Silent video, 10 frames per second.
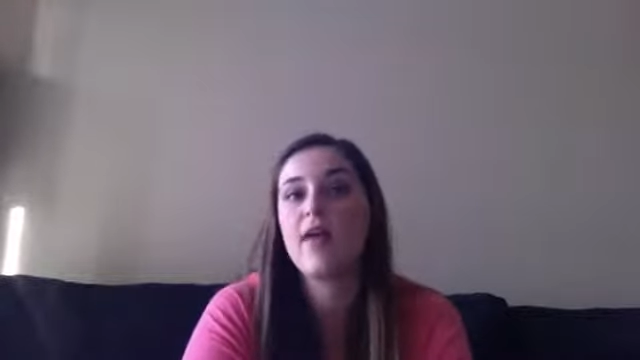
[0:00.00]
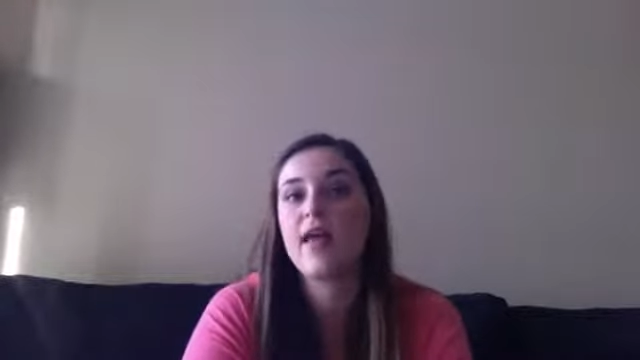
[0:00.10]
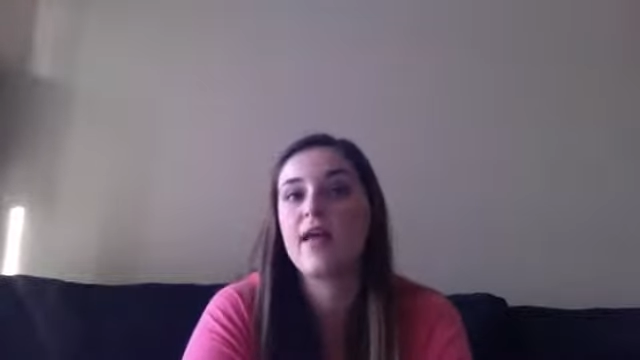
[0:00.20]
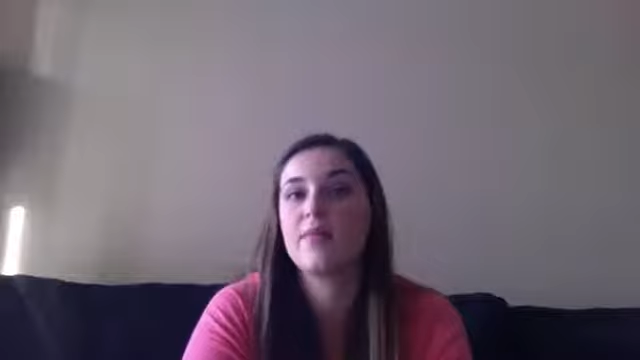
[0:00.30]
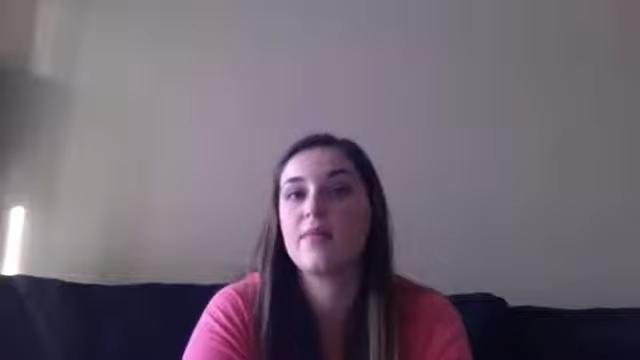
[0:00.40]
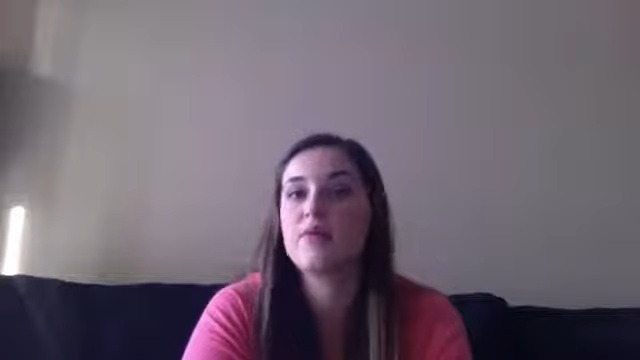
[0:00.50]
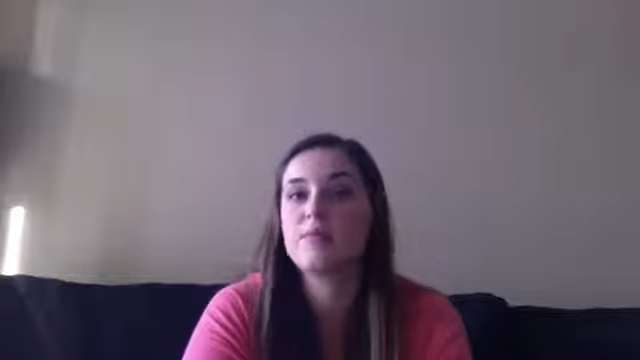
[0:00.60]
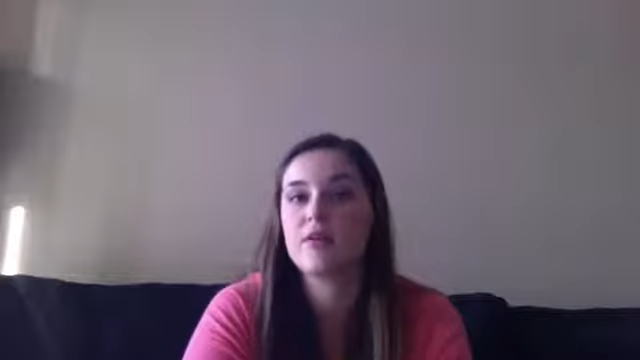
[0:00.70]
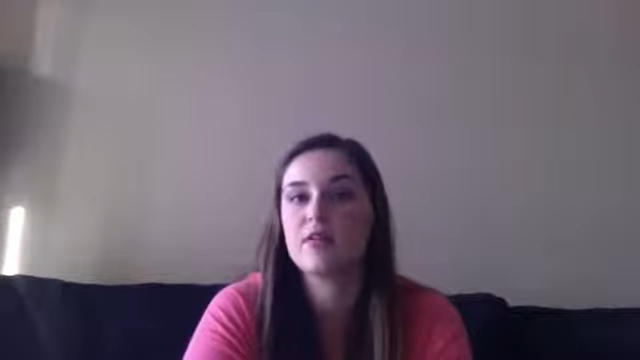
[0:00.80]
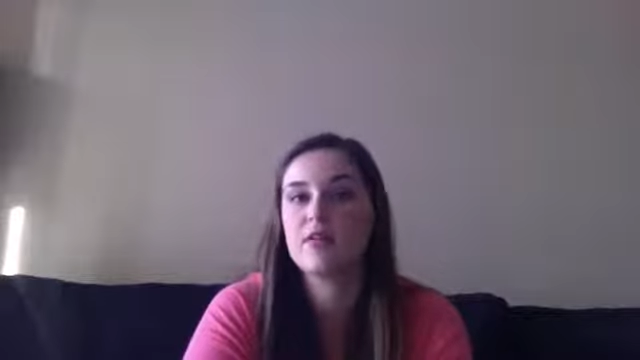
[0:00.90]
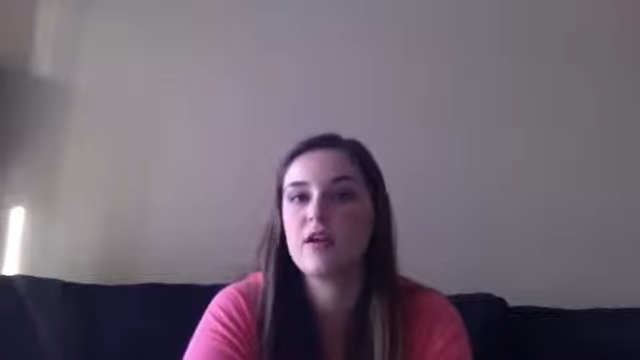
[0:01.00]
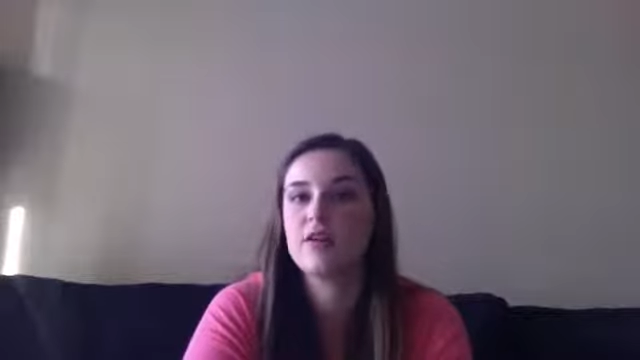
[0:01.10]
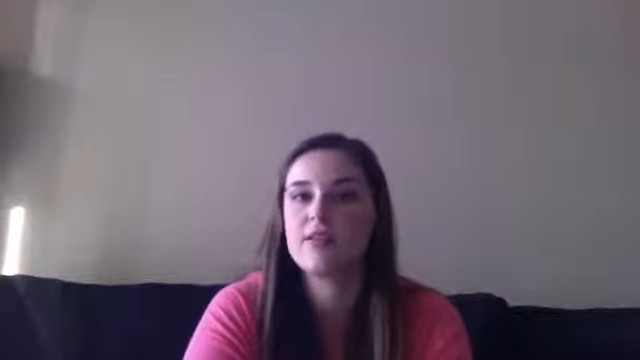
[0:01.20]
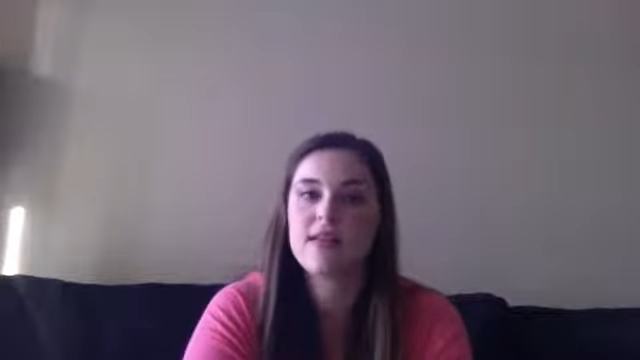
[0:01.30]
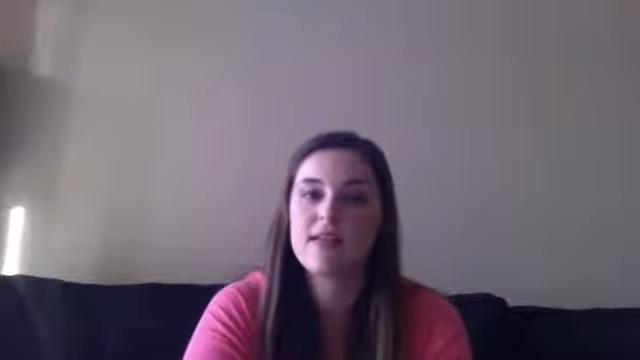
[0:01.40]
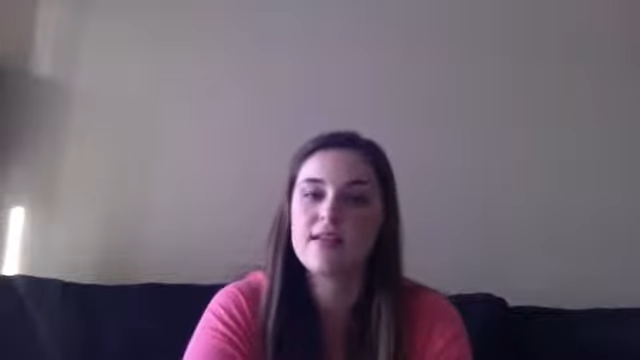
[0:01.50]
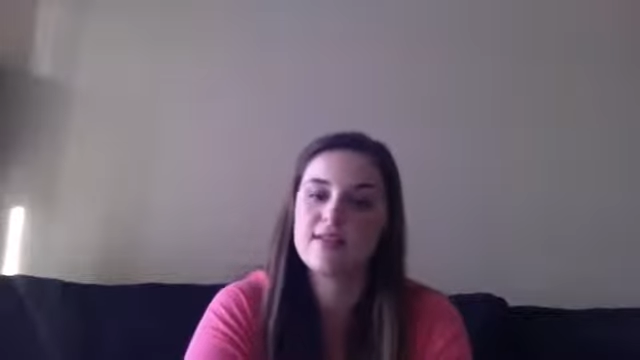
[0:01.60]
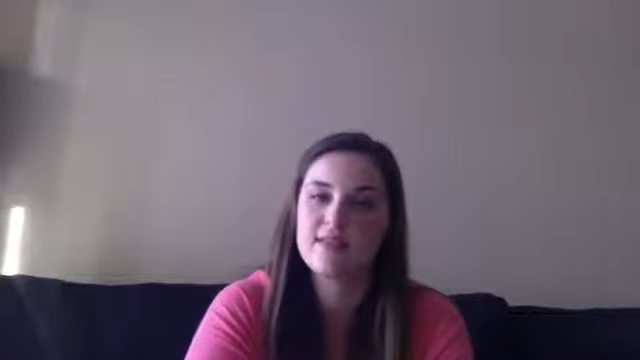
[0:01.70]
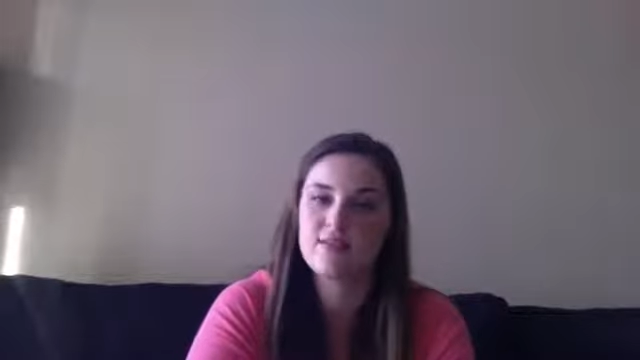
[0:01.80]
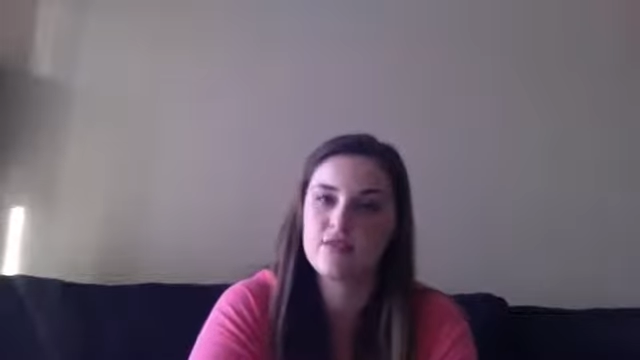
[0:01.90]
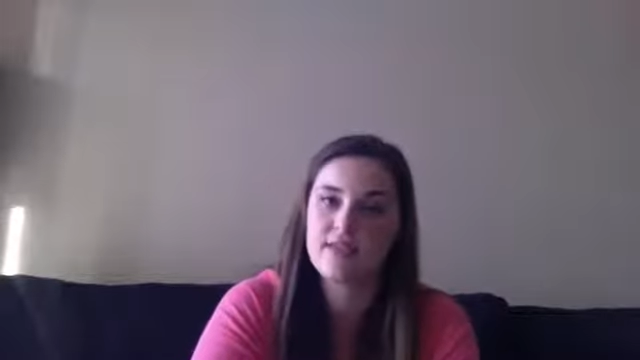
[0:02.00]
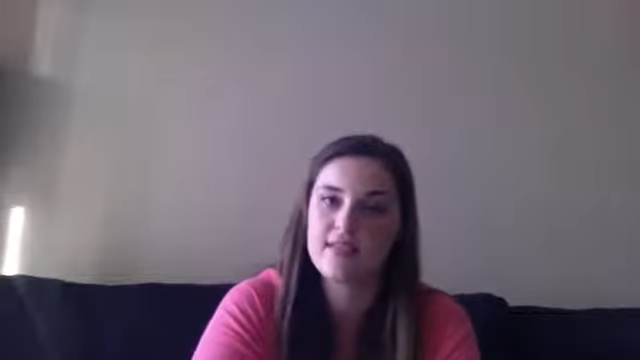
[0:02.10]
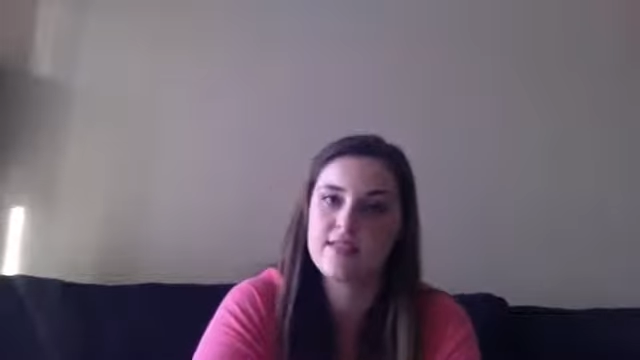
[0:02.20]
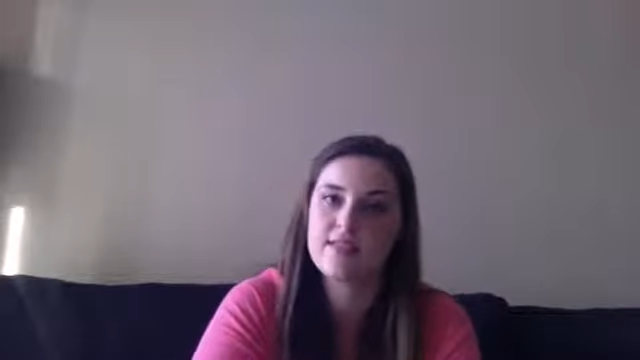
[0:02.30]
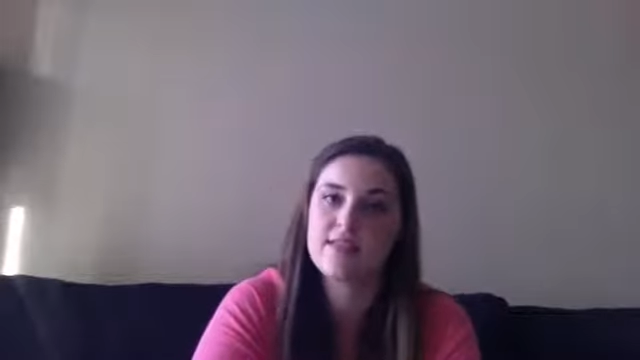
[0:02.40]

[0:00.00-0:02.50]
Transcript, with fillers: and both books are set in Central Texas.